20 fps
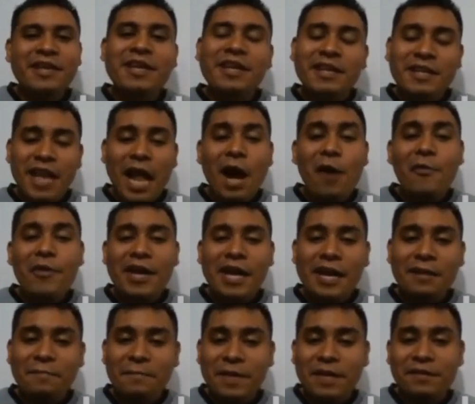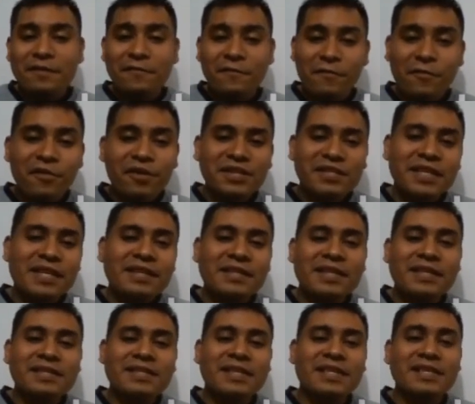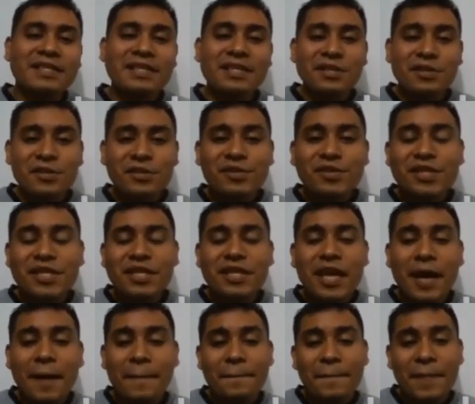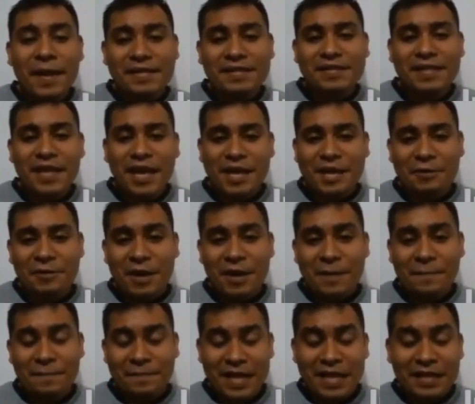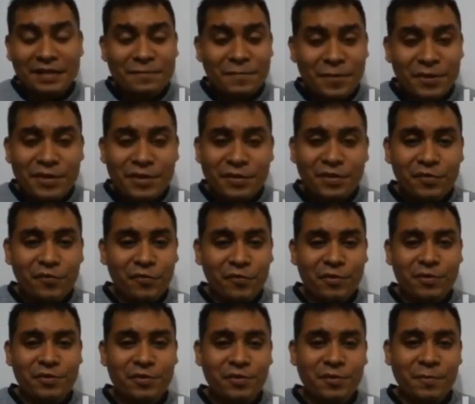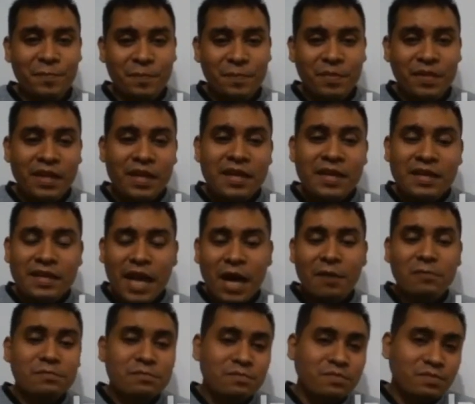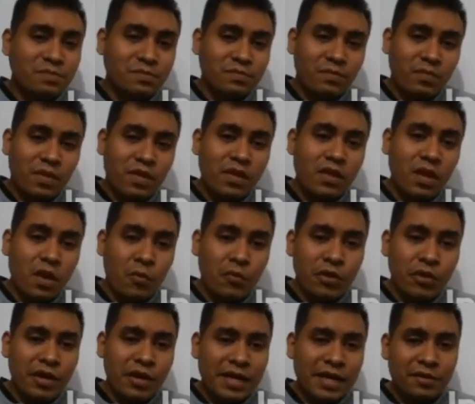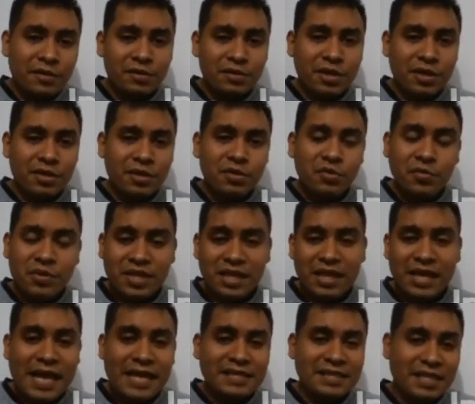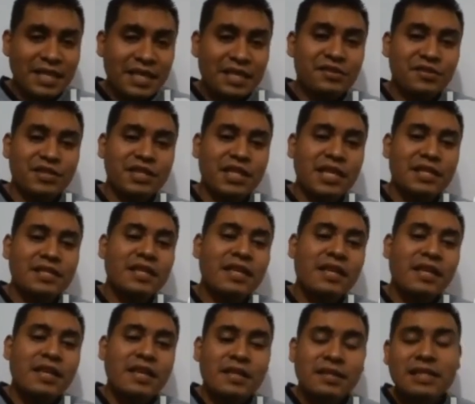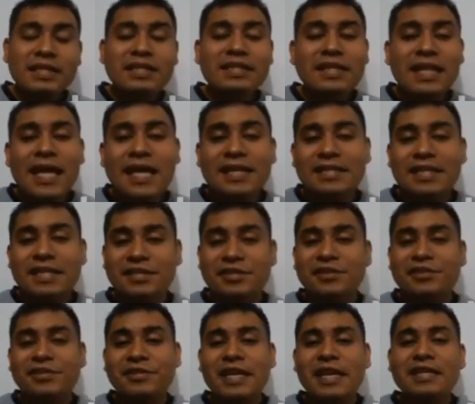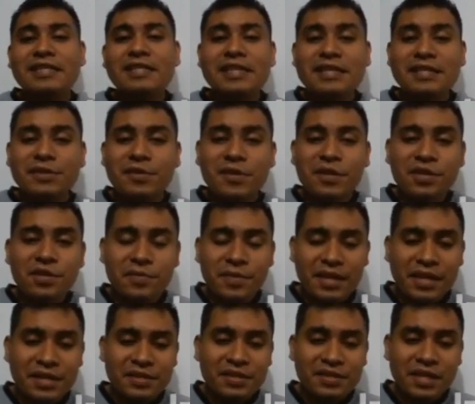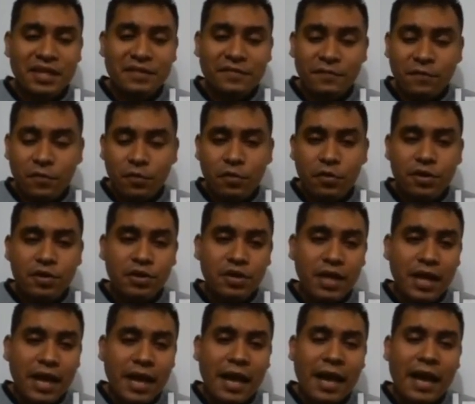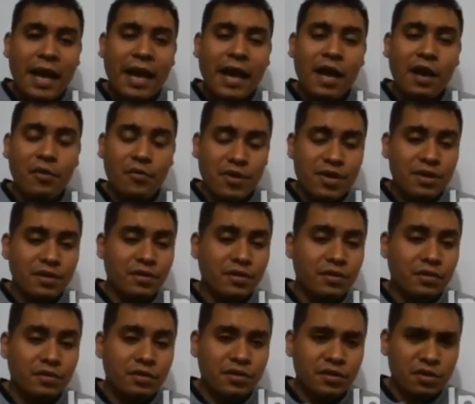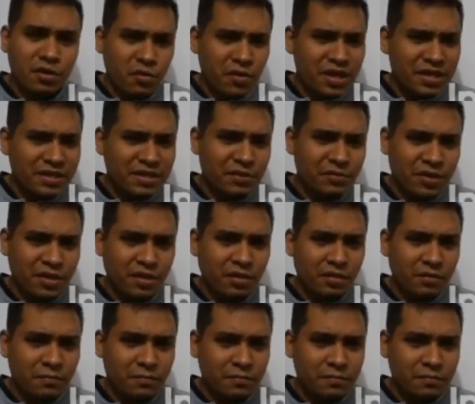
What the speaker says: Now we have made 4 sentences using a Venn diagram. That's very good for you. Now we're going to continue with the last exercise. This last exercise is going to be an exercise for a riddle. You know what is a riddle?